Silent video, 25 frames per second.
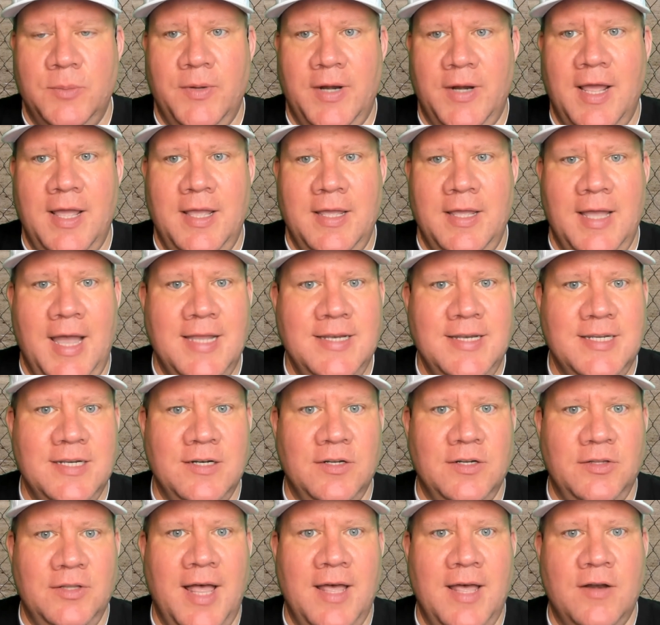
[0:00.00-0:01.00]
But I did
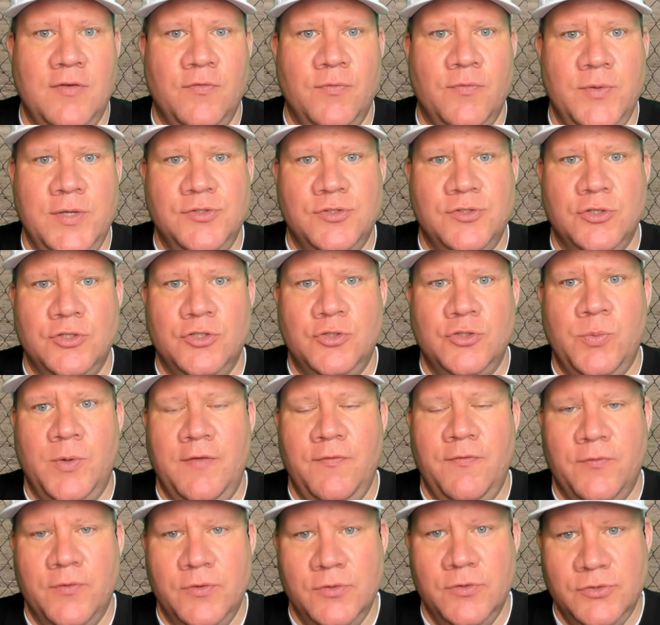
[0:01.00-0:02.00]
a lot of research when I
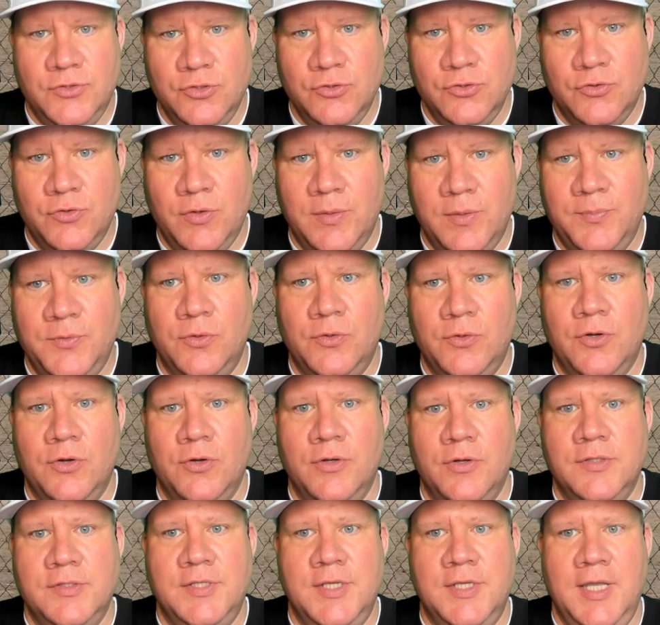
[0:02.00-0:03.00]
first used
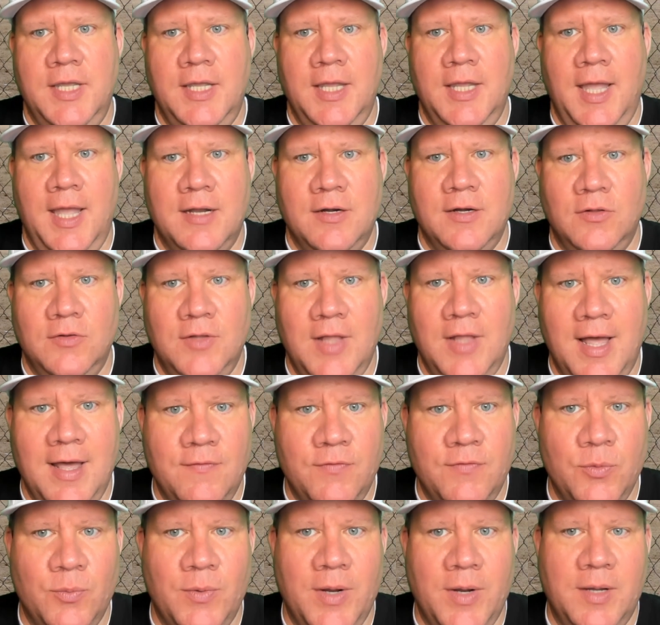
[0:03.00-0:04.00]
cryptocurrency, and a lot
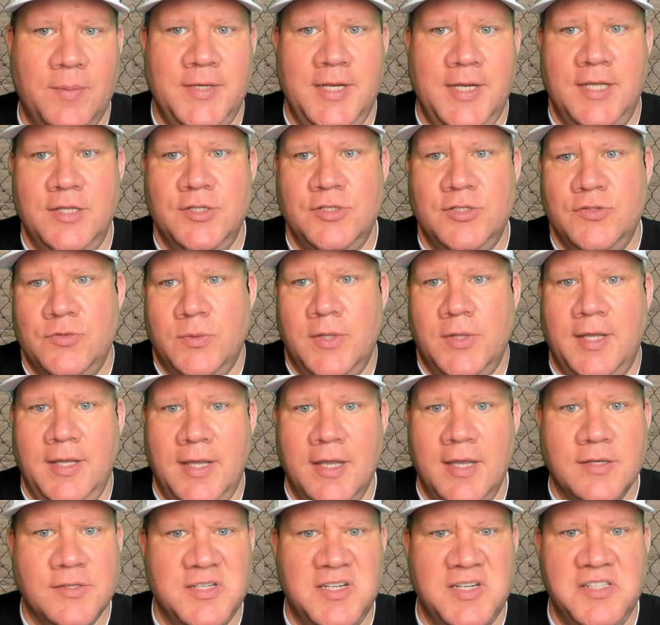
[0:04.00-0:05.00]
of the recommendations were like,
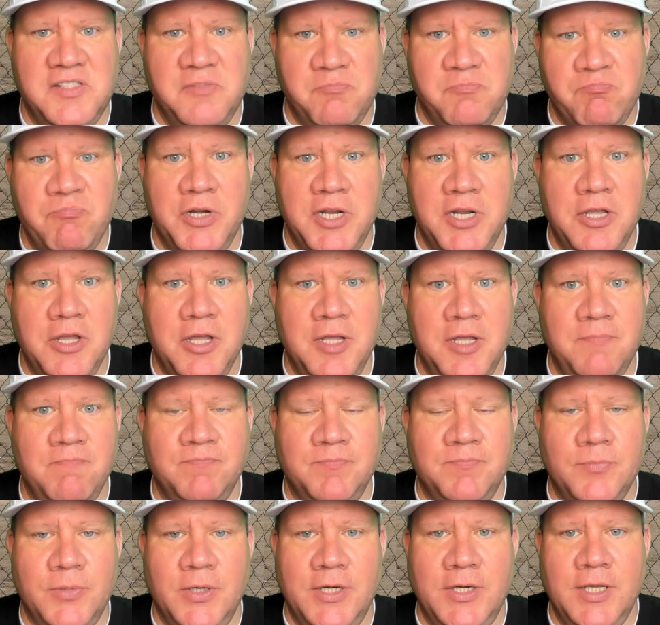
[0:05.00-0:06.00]
Exodus, pretty good,
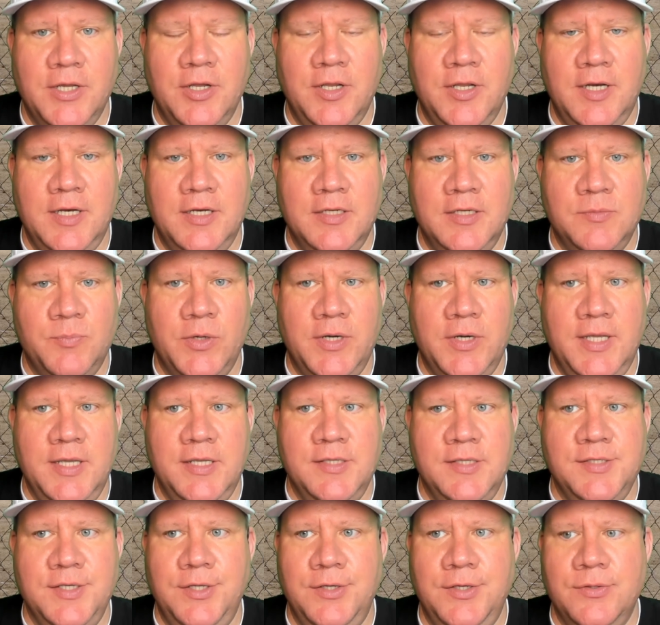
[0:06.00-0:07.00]
and it's pretty
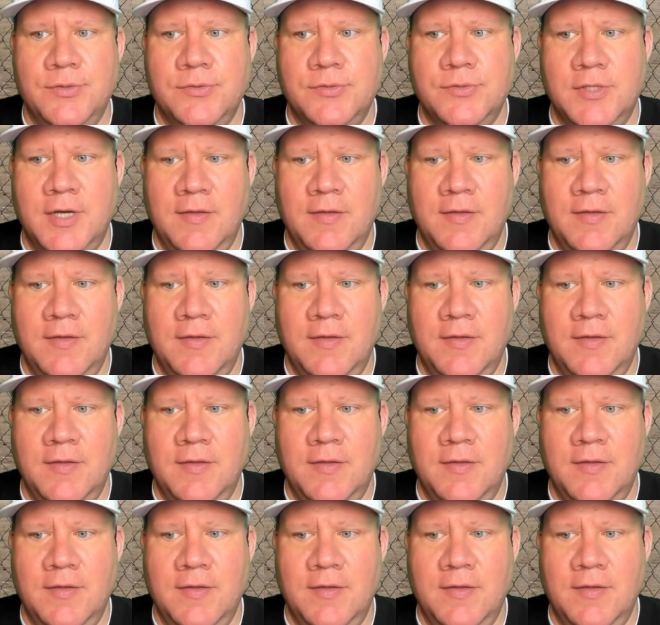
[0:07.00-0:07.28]
easy to use.